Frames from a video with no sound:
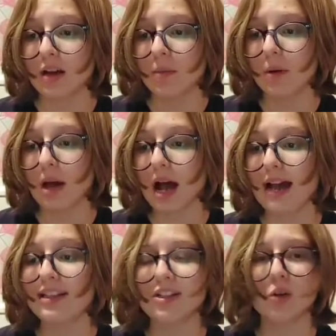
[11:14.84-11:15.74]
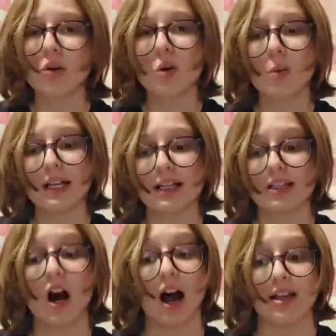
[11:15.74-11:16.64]
but I still don't know what
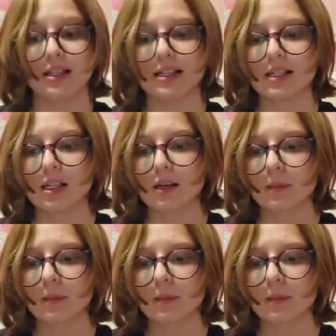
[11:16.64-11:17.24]
it does.